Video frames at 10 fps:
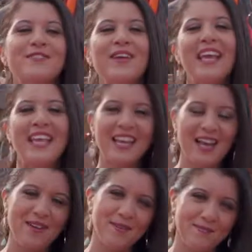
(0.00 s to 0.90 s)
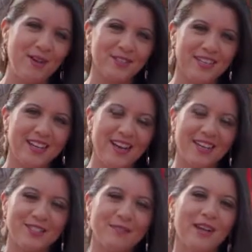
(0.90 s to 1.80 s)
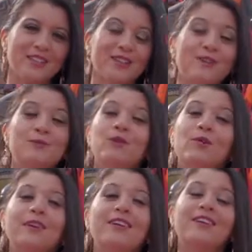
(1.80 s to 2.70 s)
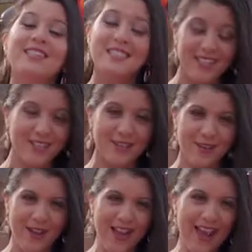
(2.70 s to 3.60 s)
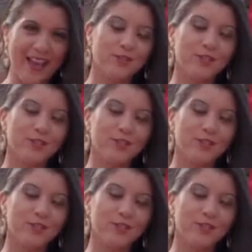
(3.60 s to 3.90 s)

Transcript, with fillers: of Inn of the Mountain Gods, New Mexico's premier casino and